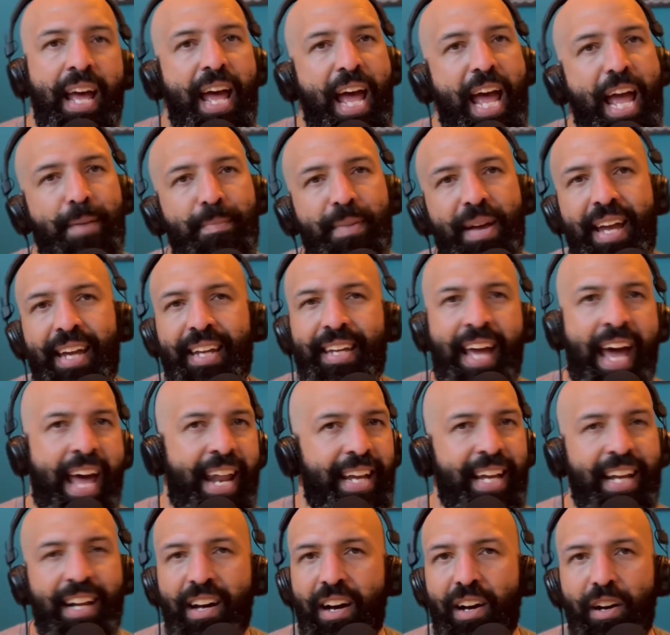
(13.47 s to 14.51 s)
Hey, man, can I
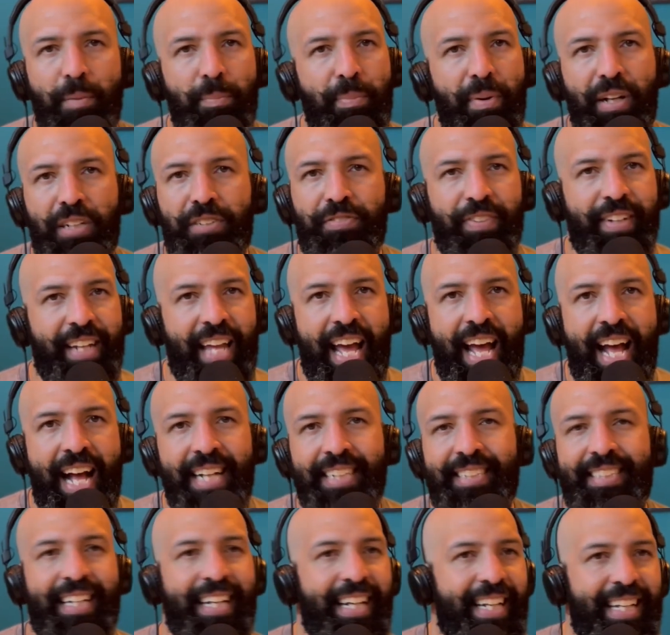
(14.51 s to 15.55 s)
get $100 for
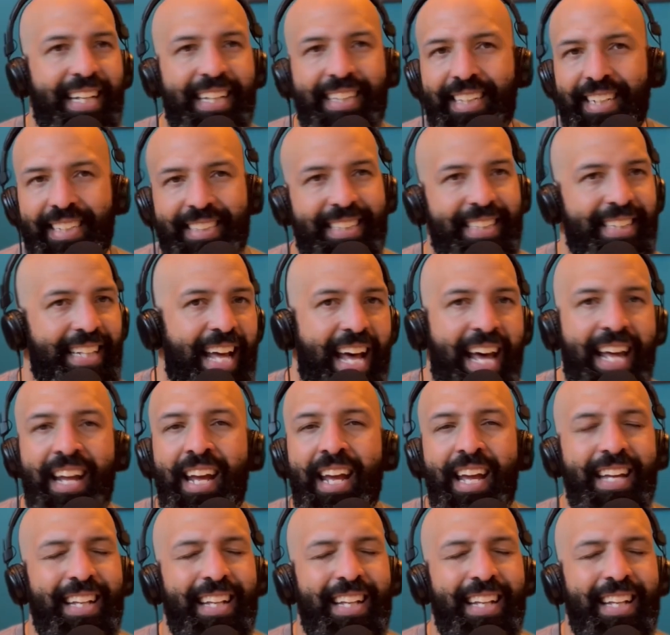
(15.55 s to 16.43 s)
gas? Can I get this and that?